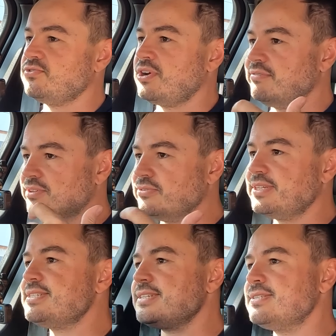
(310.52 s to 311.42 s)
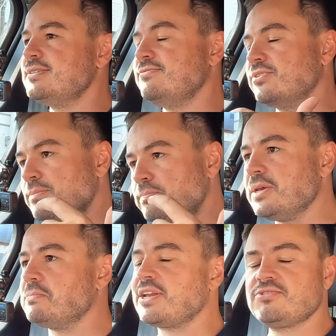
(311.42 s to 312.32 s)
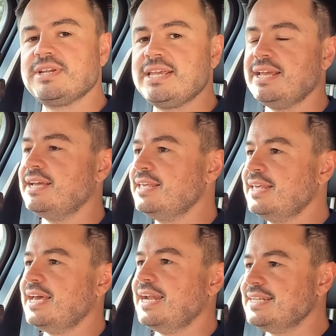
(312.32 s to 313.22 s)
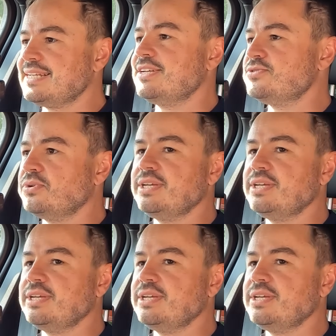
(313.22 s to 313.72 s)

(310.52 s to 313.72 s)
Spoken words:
to drive long distances. You've got a big battery here, and it does